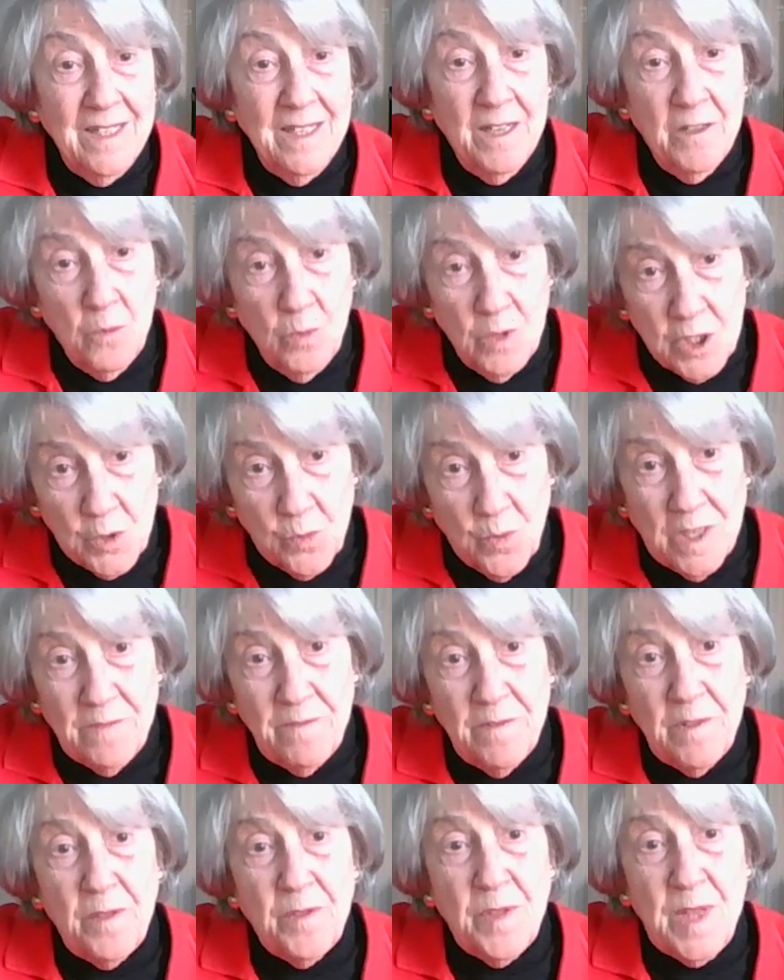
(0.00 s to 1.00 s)
In other words, one
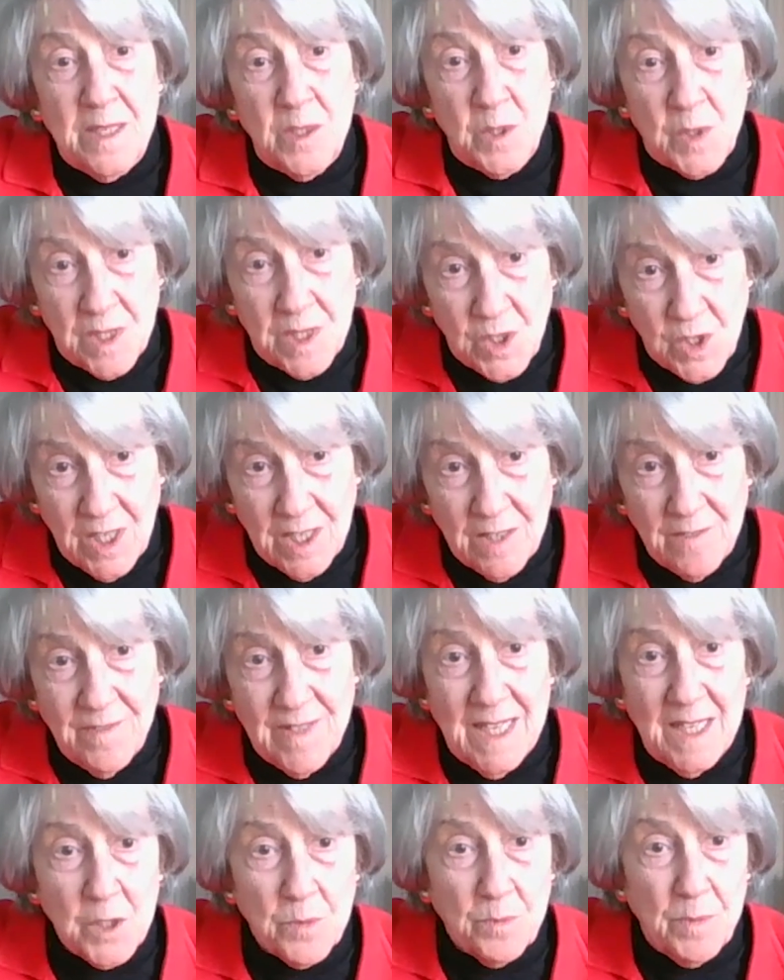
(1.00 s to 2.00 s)
of the things that
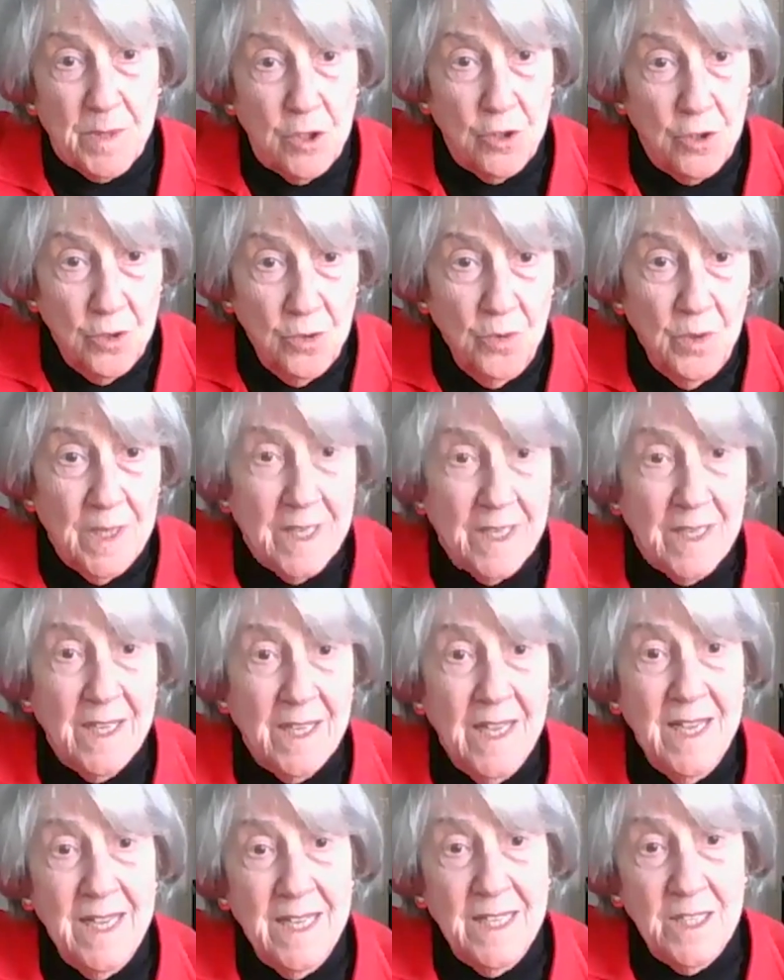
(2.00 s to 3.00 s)
Tikvah has been
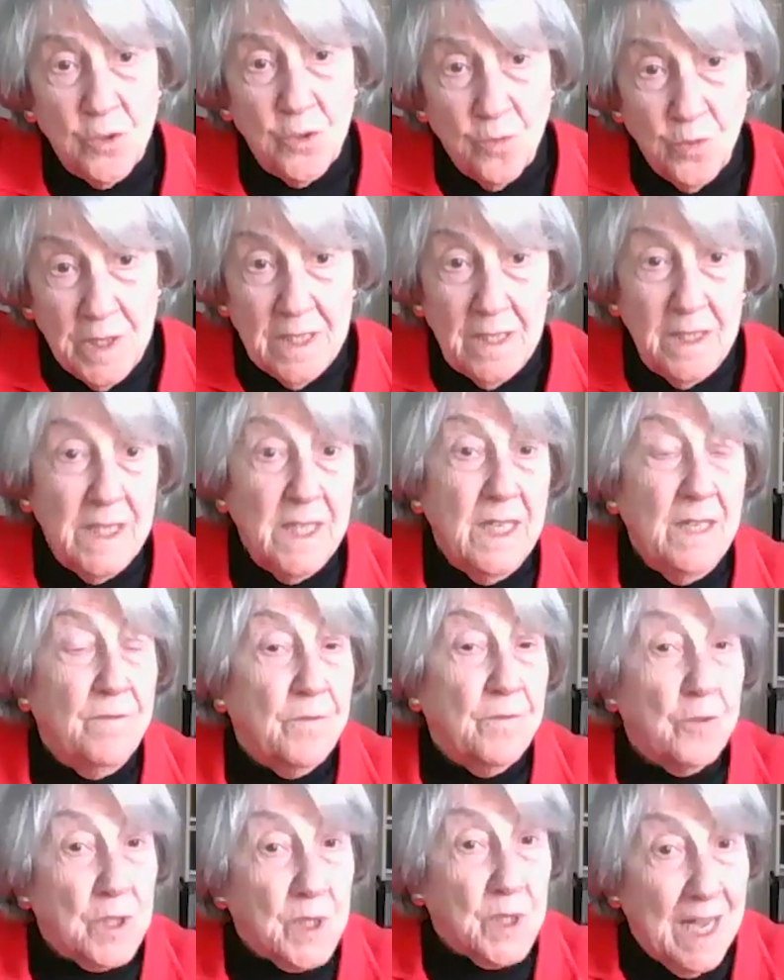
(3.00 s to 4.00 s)
doing is really,
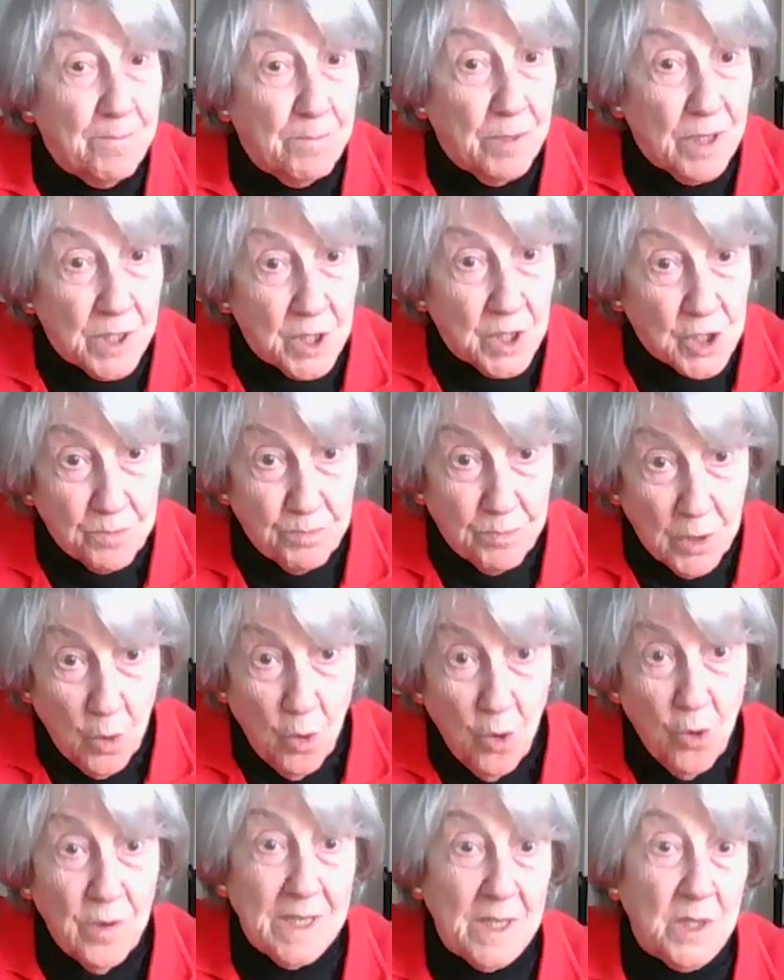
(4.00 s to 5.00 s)
for example,
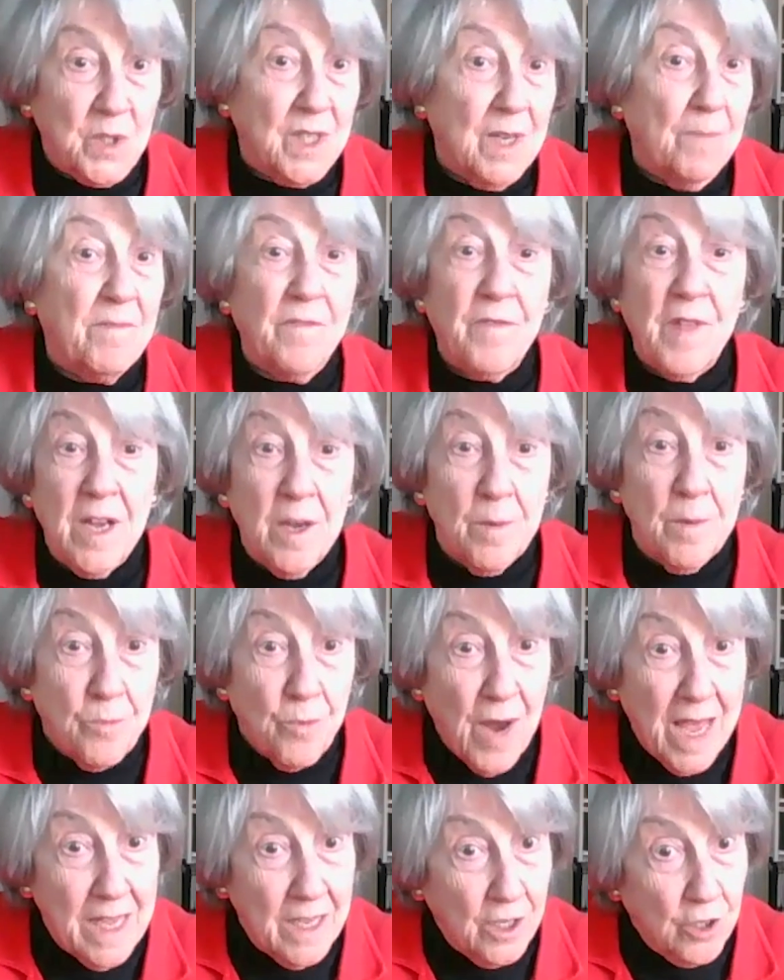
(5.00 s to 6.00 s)
exploring some of the
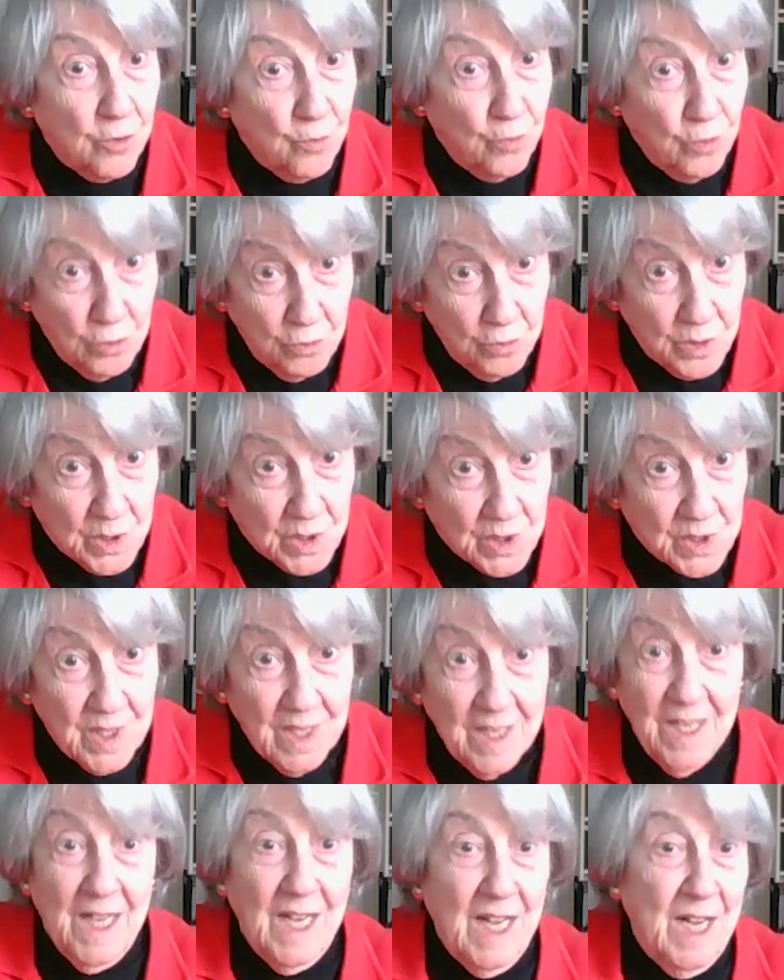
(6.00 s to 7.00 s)
Hebraic
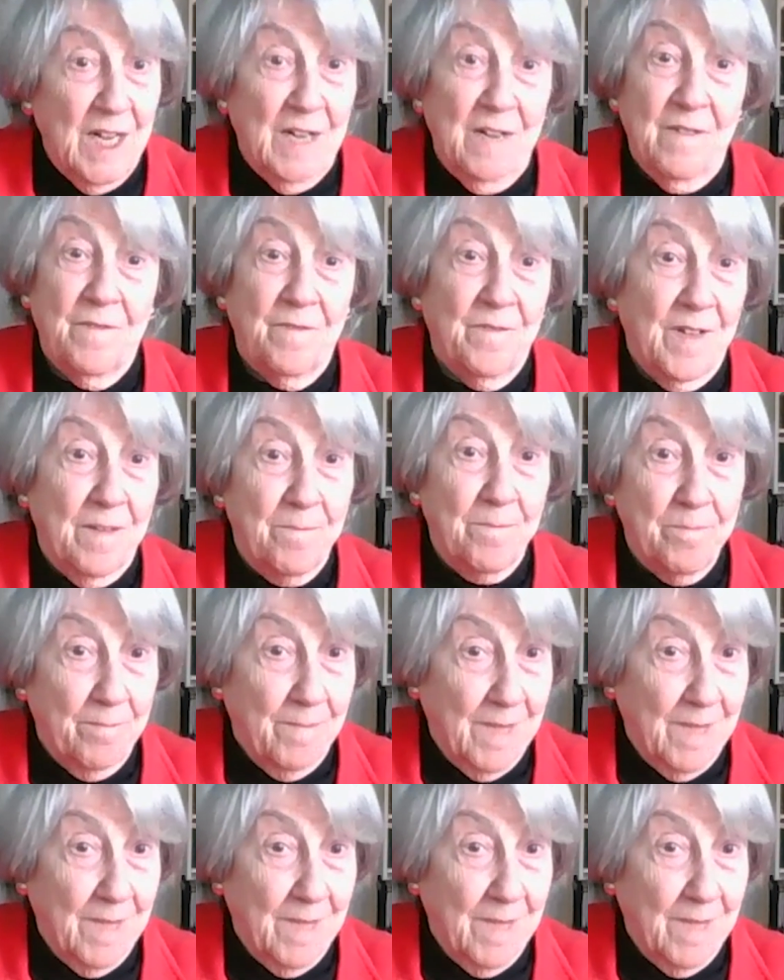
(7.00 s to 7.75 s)
roots of